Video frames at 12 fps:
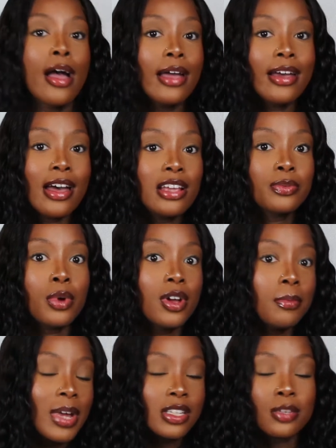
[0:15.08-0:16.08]
Hi guys,
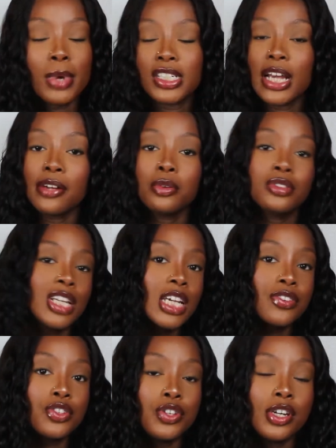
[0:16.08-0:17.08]
welcome back to my channel.
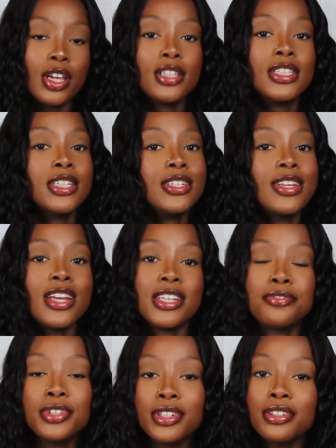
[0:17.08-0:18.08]
Thanks for tuning in to
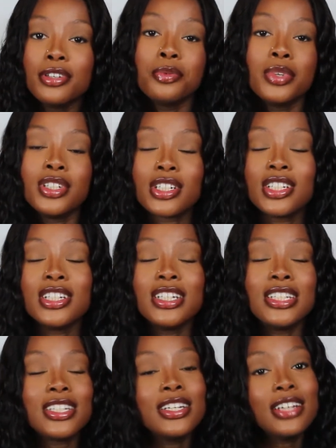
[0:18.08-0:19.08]
today's video, which
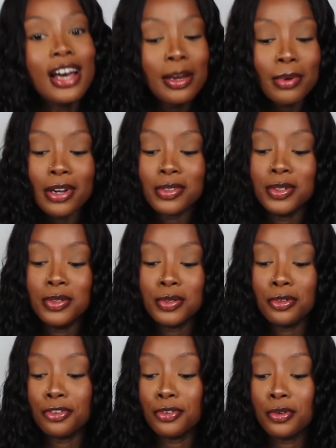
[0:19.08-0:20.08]
is an eyebrow
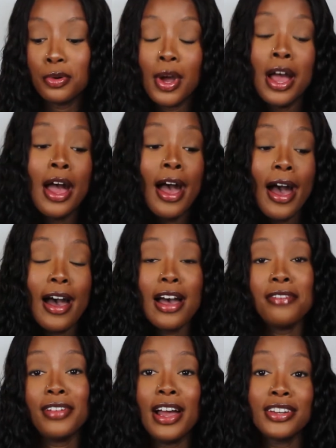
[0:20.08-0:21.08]
tutorial.
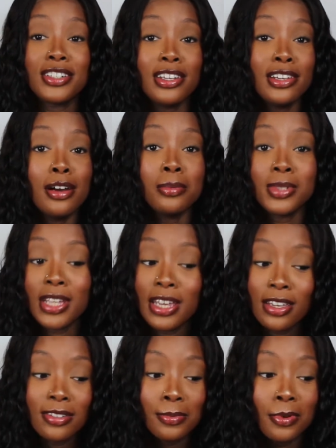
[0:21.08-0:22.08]
I've actually
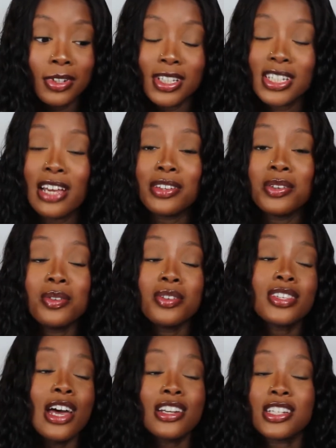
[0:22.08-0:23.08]
updated the products I
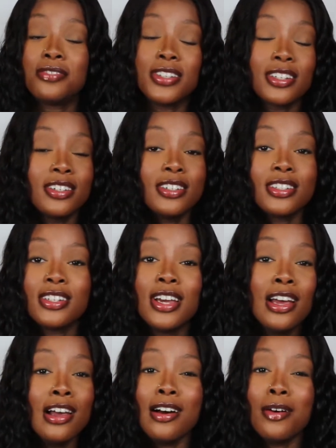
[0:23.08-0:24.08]
use. I just figured
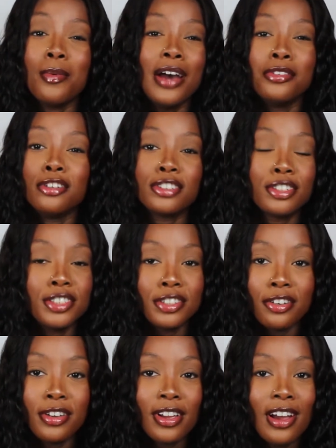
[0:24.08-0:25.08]
why not just
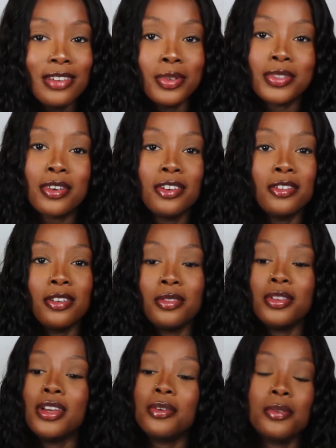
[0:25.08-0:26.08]
show you guys what's going
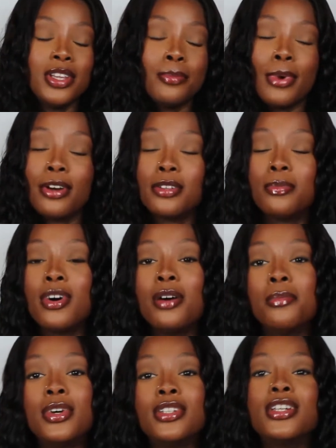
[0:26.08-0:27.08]
on in the brow
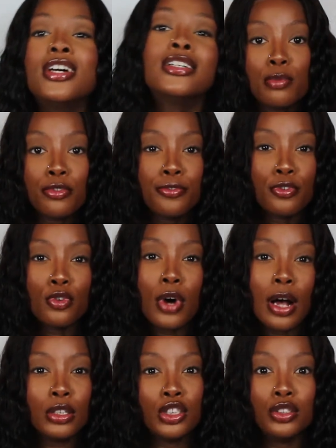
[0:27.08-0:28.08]
department. So before,
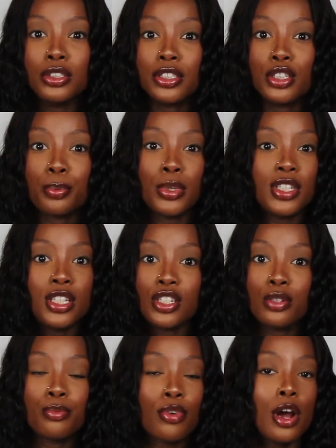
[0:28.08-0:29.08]
I was using the
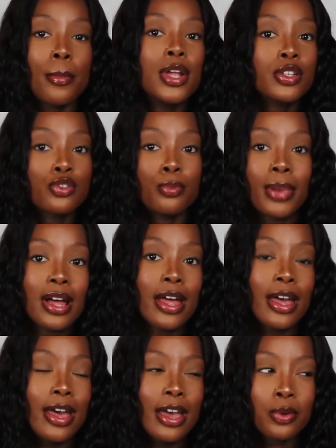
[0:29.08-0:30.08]
Precision Brow Pencil
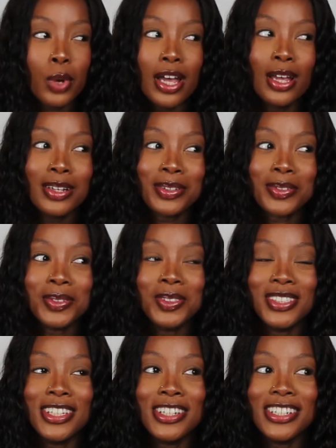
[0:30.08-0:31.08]
by NYX or
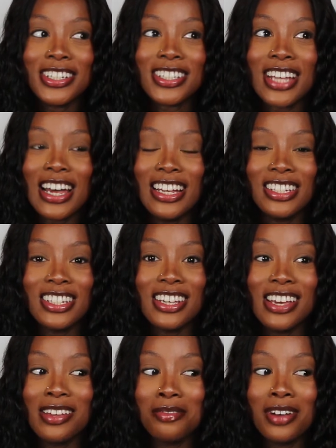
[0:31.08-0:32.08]
NYX. I
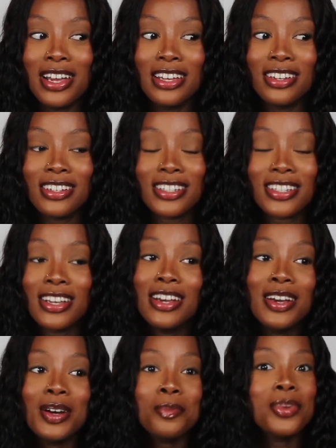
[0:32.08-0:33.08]
say NYX,
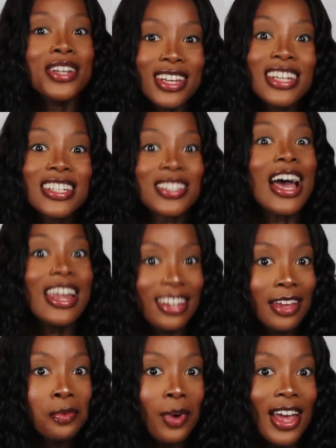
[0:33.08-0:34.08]
but NYX
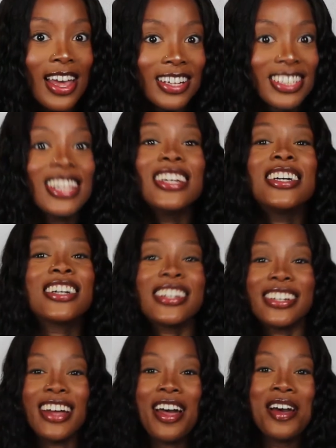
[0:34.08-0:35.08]
and
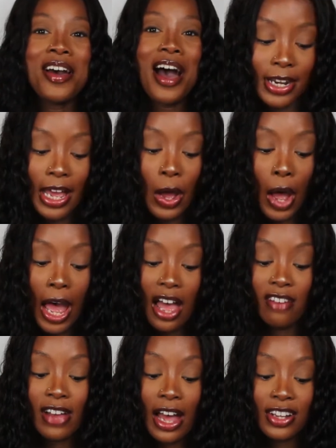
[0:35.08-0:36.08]
NYX. Now I
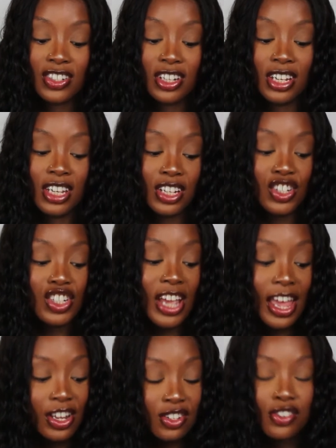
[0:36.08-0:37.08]
have actually
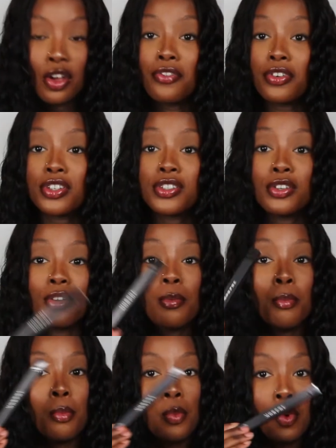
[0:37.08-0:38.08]
changed over to
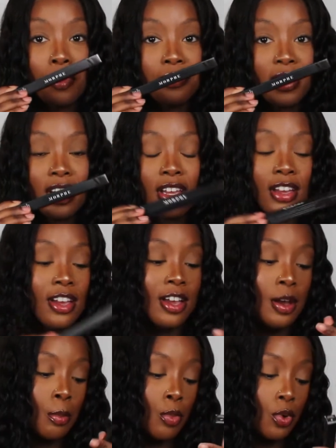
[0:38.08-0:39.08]

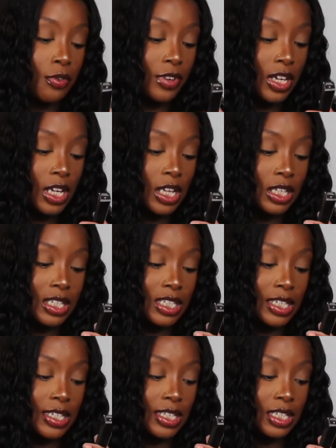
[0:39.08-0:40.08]
Morphe.
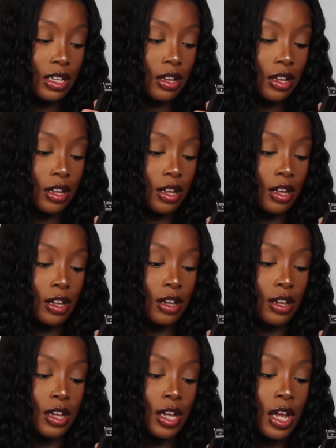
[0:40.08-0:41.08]
This is
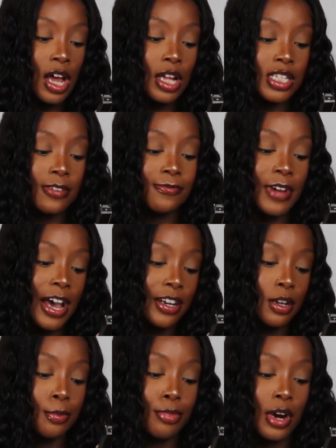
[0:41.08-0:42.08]
the
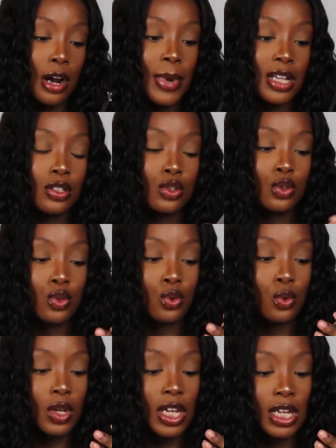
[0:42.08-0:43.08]
Definer Brow
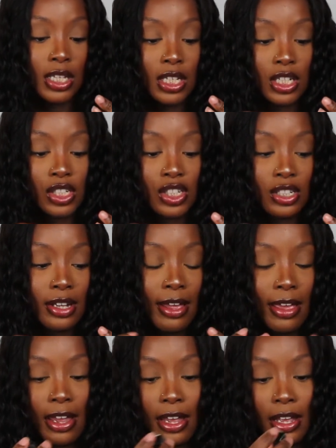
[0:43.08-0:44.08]
Pencil in the
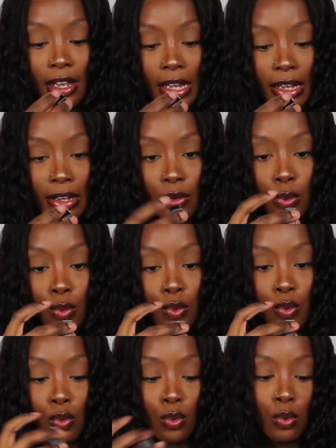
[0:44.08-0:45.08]
shade,
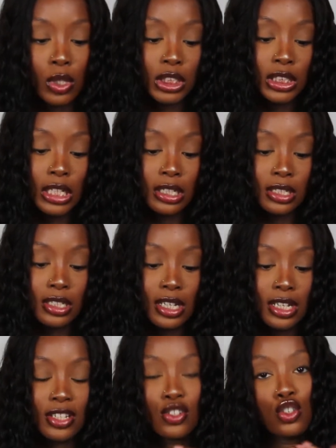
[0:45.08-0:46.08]
what shade is
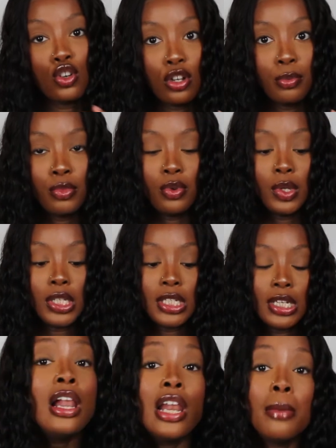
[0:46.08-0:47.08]
this? Chocolate
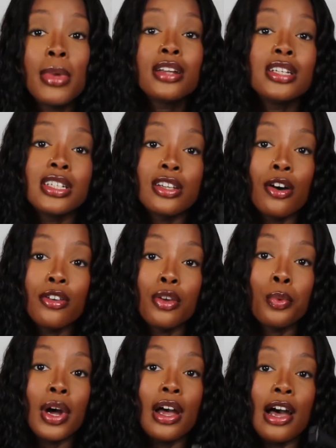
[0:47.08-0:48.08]
Mousse. Let me actually tell you
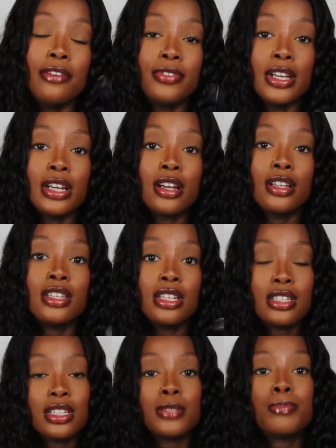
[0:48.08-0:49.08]
why I think
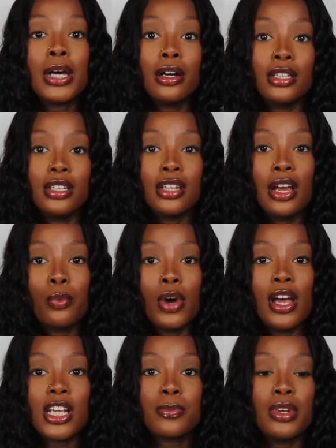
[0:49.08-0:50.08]
this is better than the
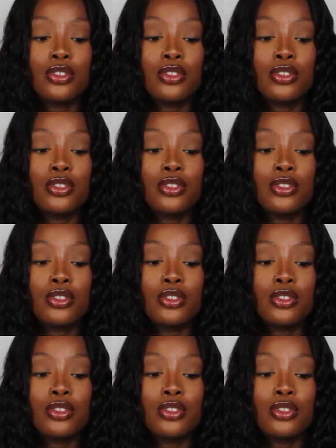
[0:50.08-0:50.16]
NYX